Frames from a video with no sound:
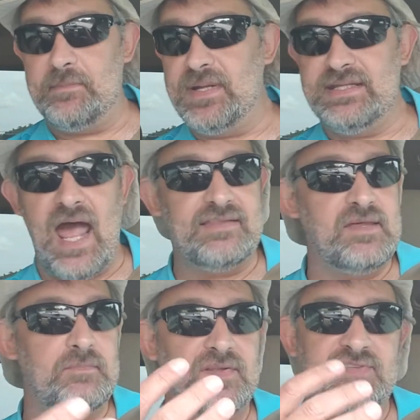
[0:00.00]
I mean, not
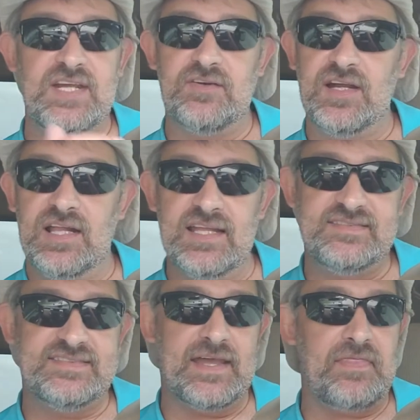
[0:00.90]
that
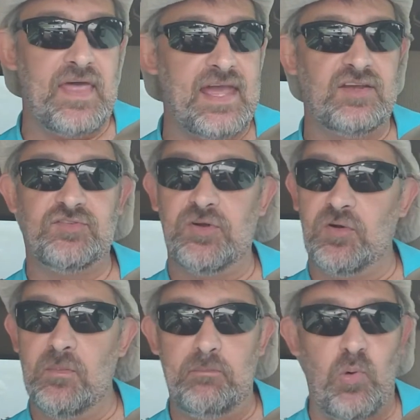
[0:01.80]
materialistic things are
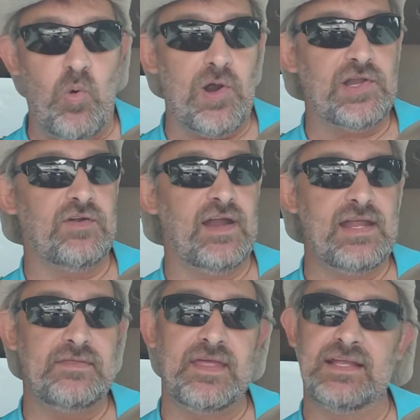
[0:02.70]
important or
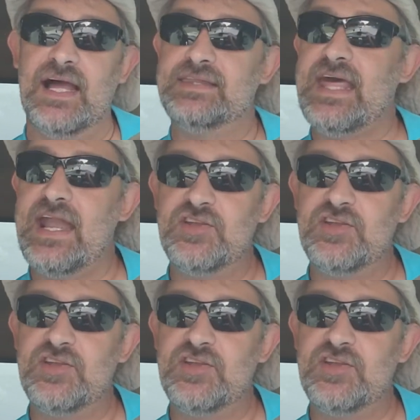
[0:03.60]
anything like that.